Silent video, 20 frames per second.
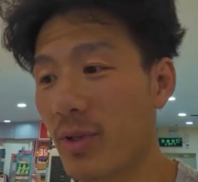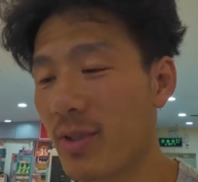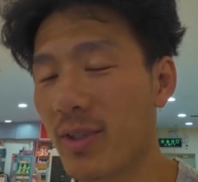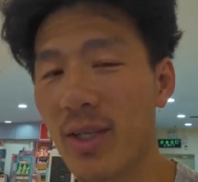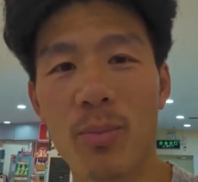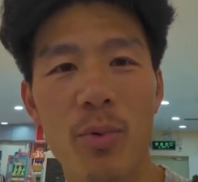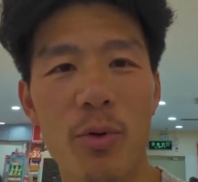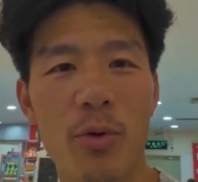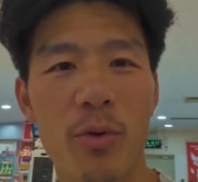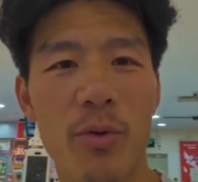
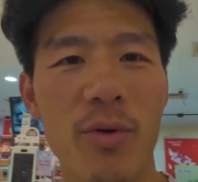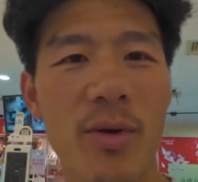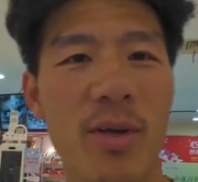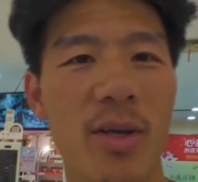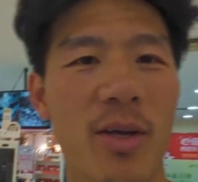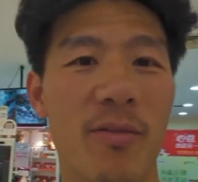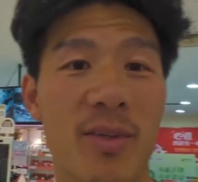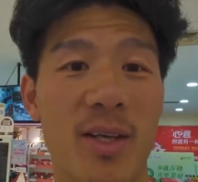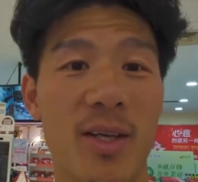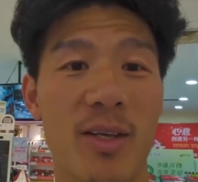pretty simple
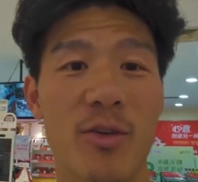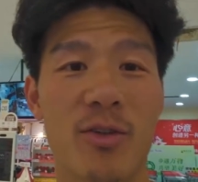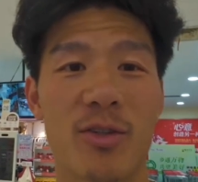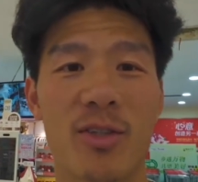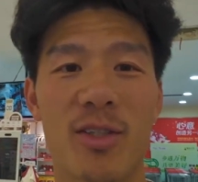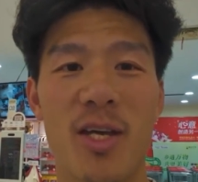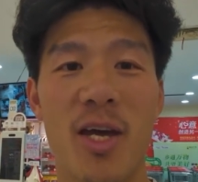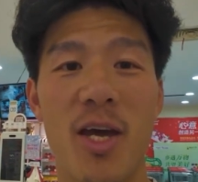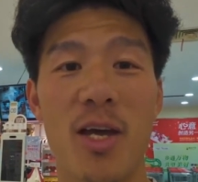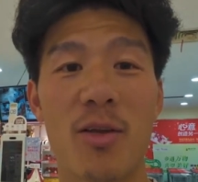if they
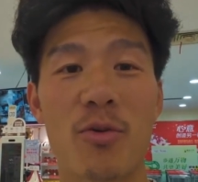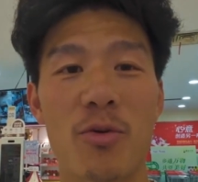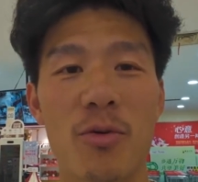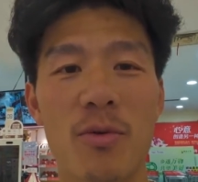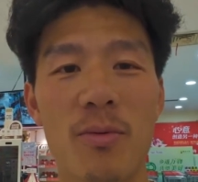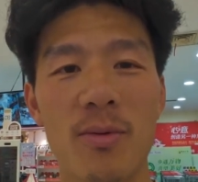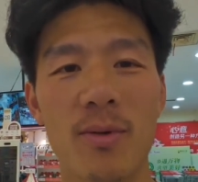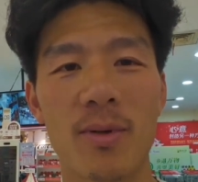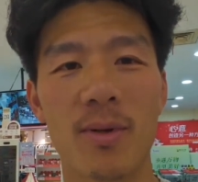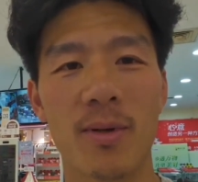just scan
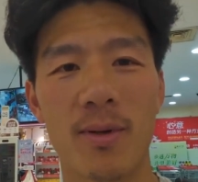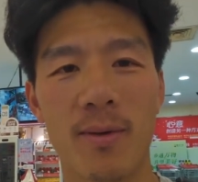you.